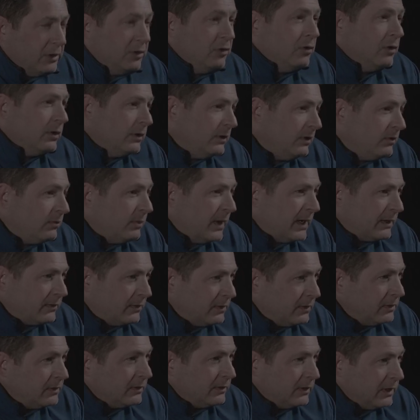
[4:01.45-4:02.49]
You know, at least back
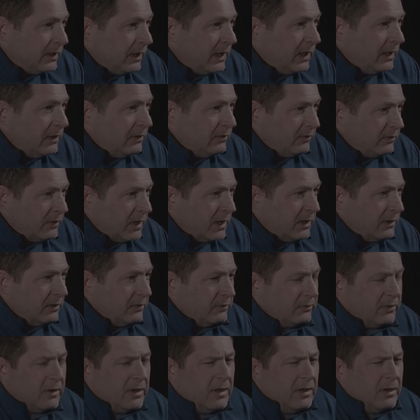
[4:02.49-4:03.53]
then, the late '80s,
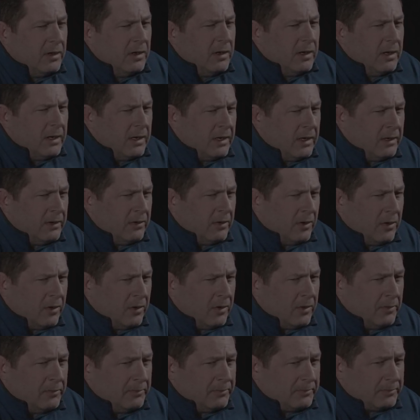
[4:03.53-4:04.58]
'90s, mm-hmm. and
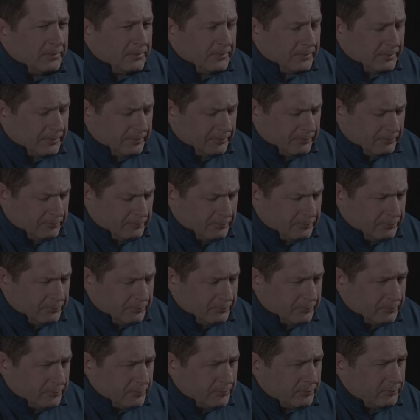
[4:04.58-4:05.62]
um.
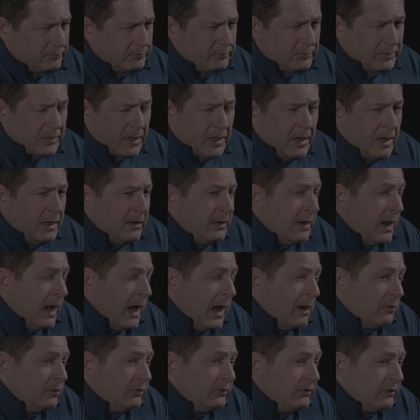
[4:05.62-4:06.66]
And
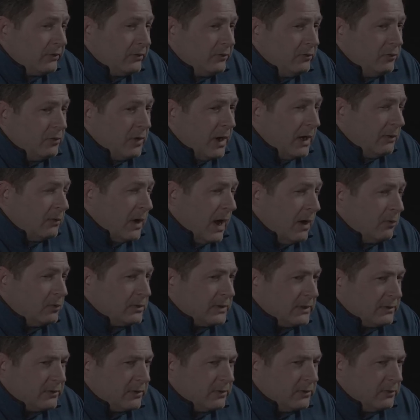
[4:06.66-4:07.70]
I was just, you know, I, I
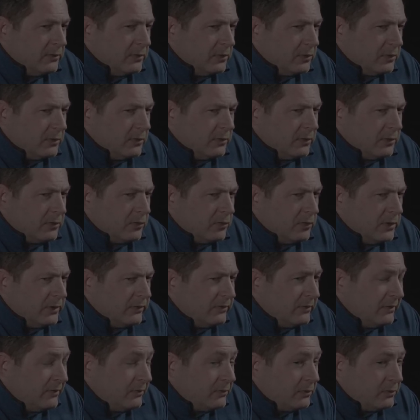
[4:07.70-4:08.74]
was like the, the, the
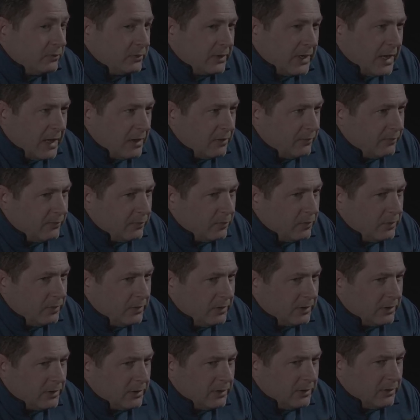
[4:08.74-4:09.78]
quintessential
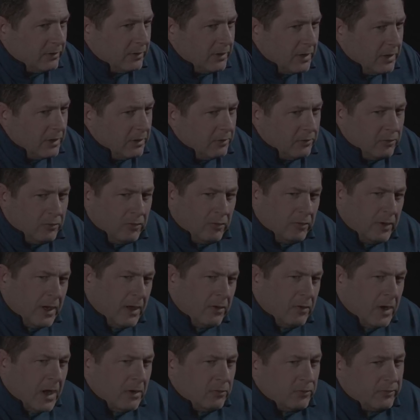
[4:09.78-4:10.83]
California kid, you know, and
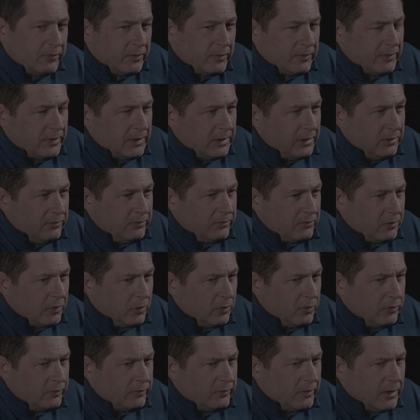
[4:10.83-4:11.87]
I, I was on the East
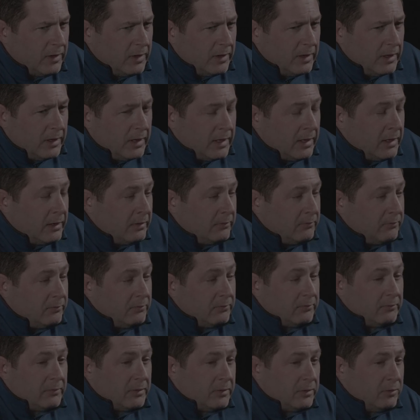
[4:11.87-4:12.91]
Coast, and
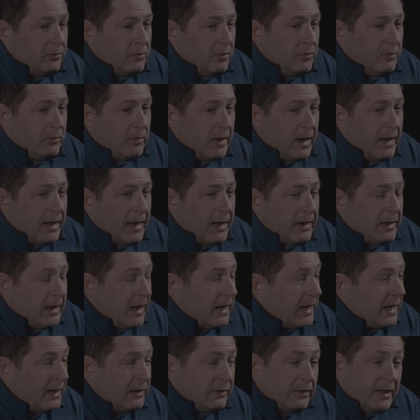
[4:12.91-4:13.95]
you know, I had
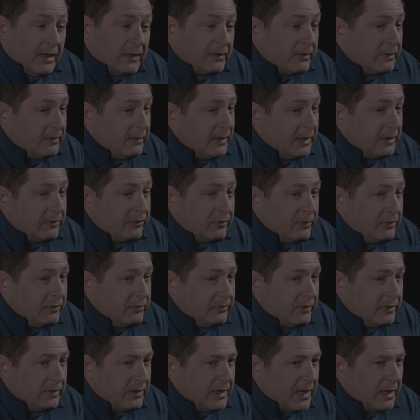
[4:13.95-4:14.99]
I had a lot of
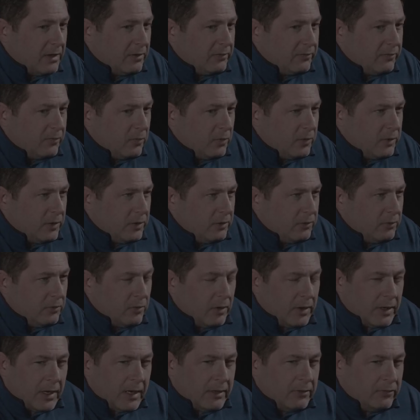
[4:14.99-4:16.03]
connections in California. You
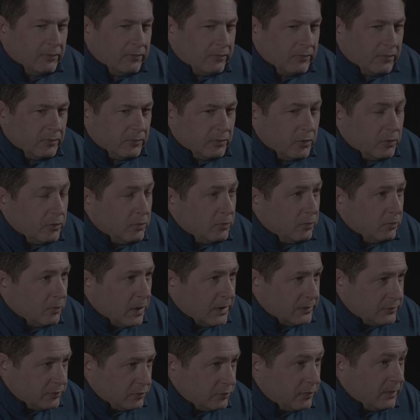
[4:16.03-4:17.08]
know, I, I, used to go
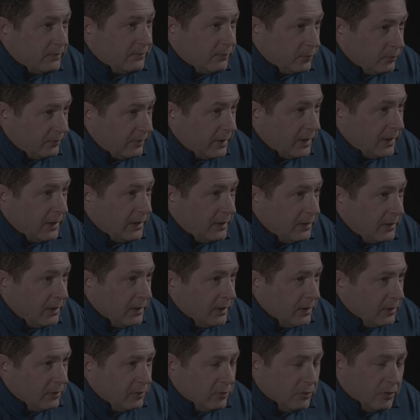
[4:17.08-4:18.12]
watch the Grateful Dead.
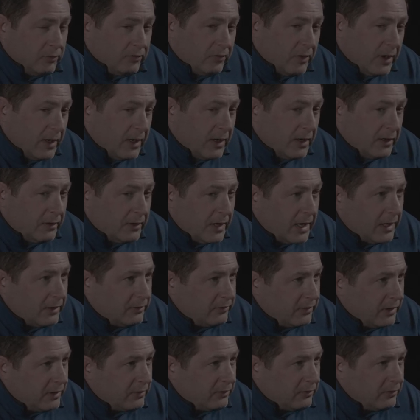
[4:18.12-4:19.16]
You know, so I had a lot
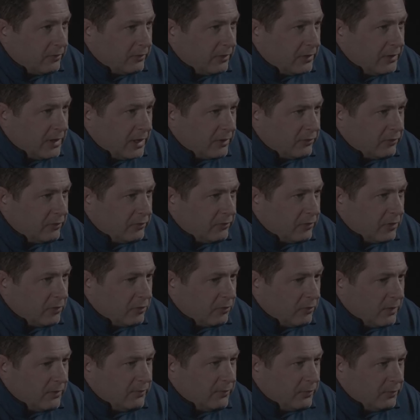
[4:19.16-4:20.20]
of tech connections
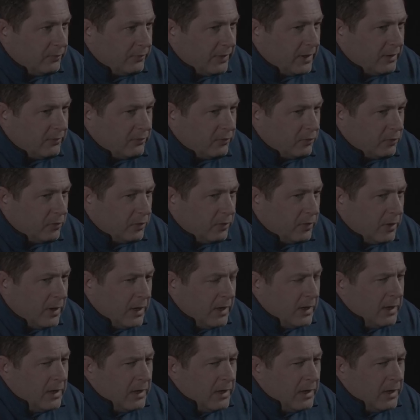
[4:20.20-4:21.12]
on Grateful Dead tour.